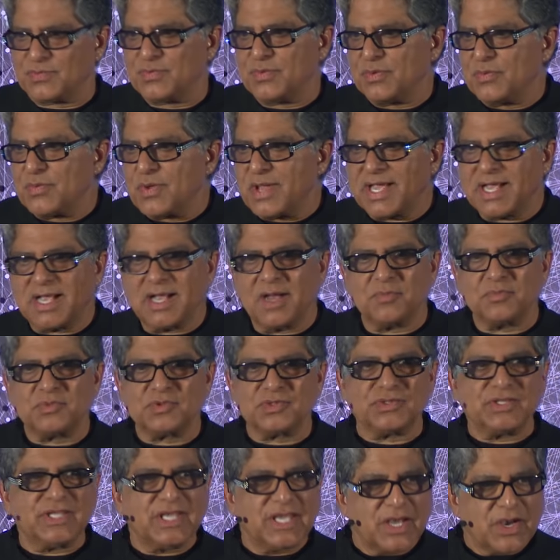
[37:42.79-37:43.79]
We wake up
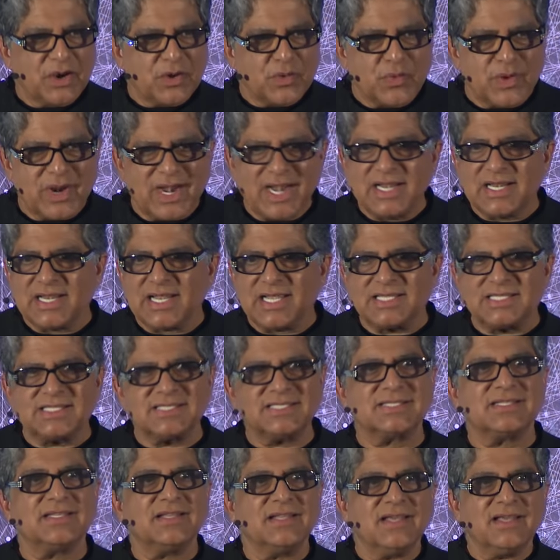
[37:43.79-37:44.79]
to the
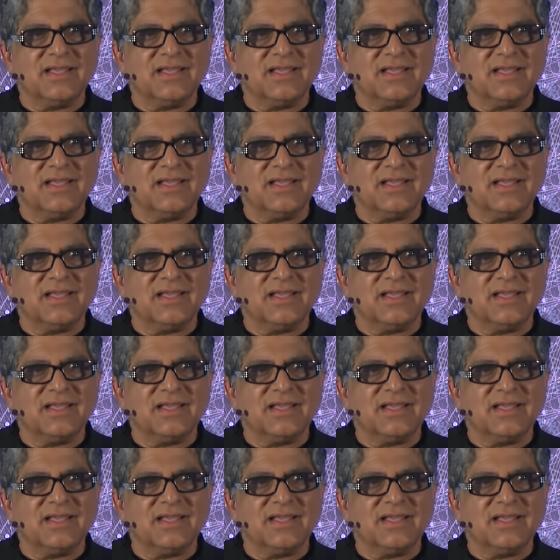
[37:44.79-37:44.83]
awareness